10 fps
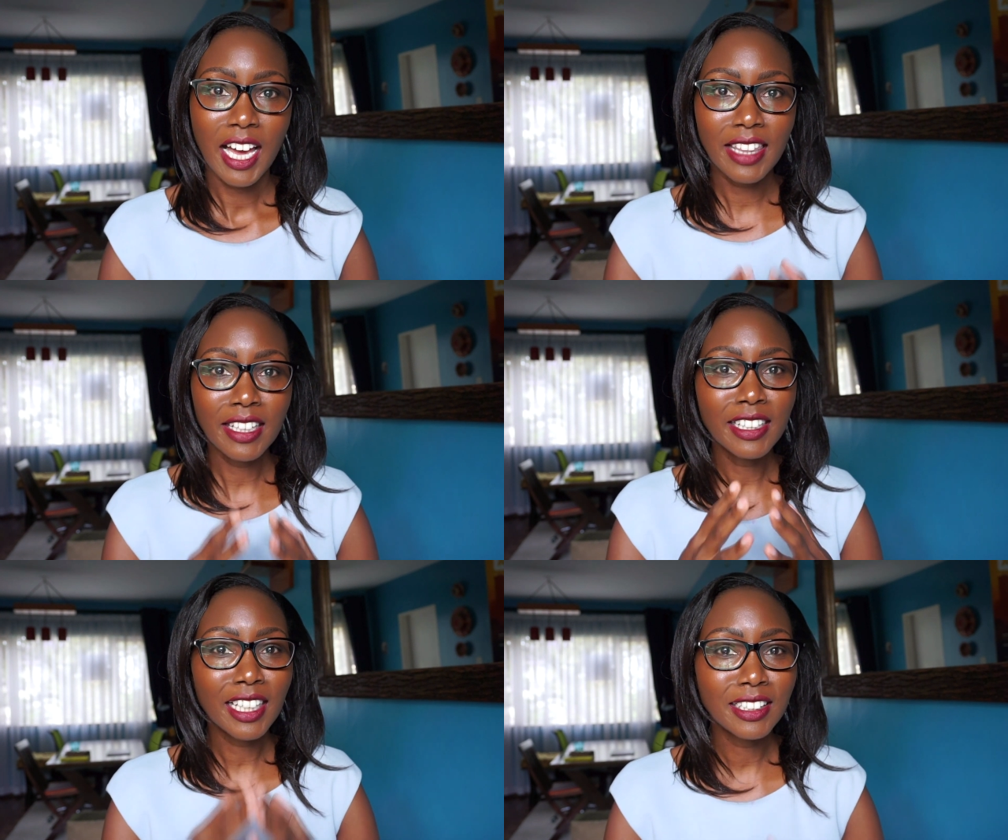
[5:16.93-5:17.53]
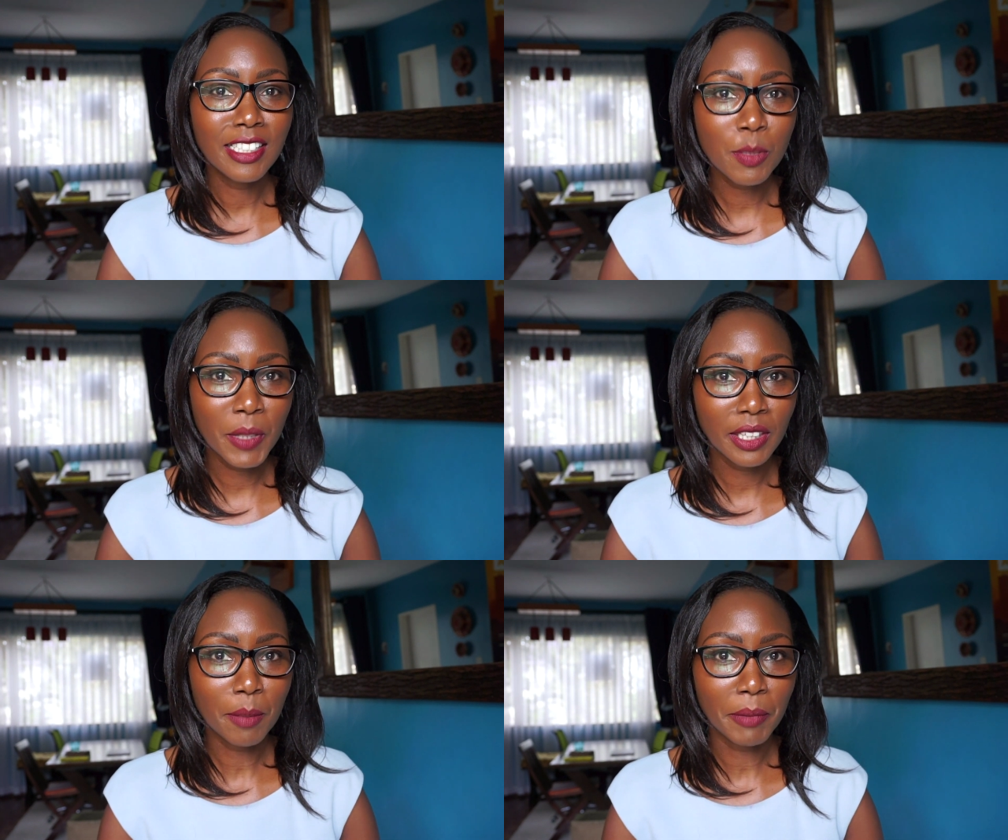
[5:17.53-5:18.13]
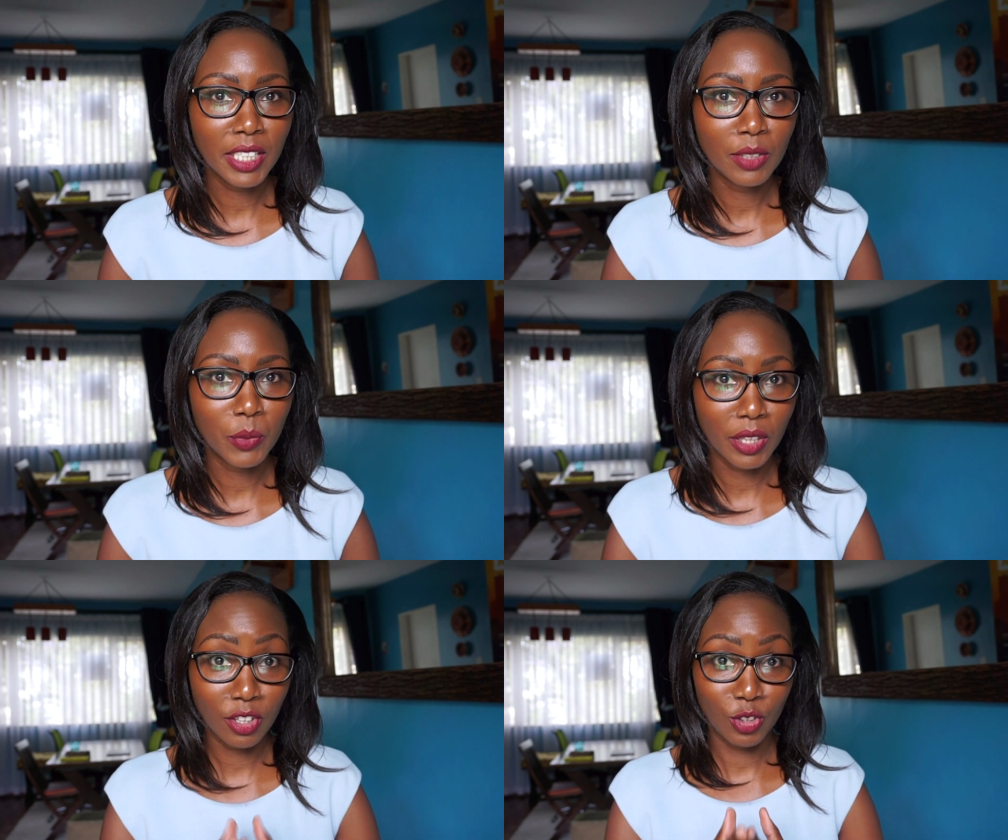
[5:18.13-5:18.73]
Are they glad they spent the money
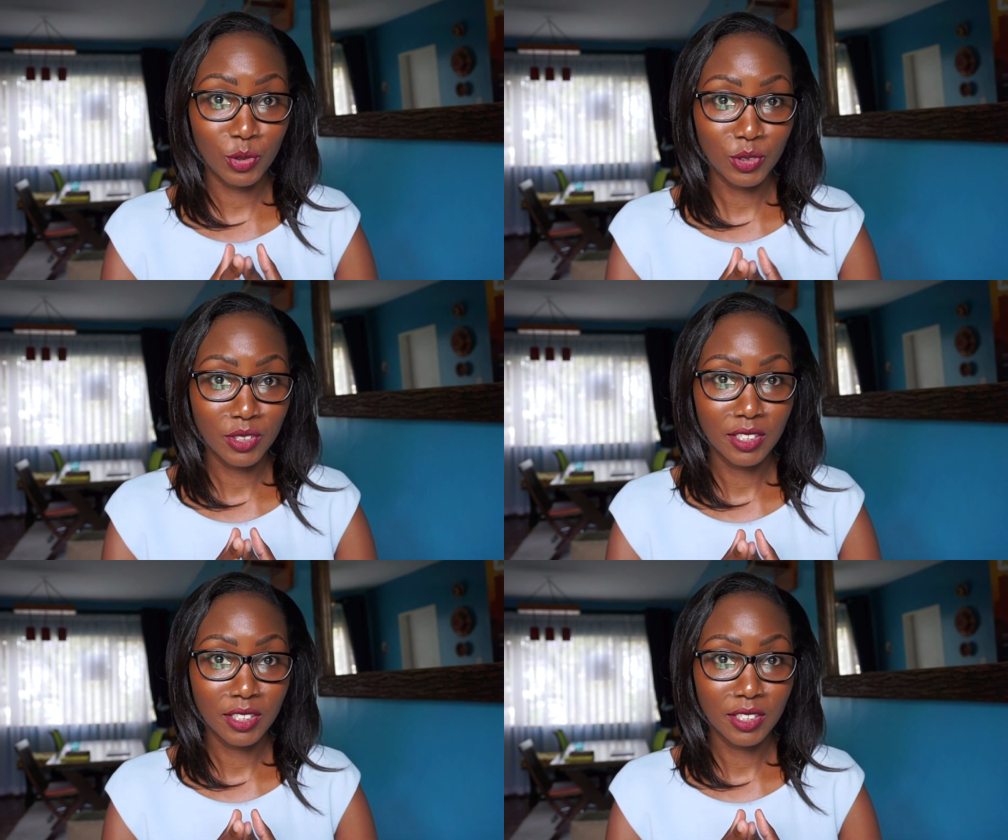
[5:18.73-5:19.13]
with you?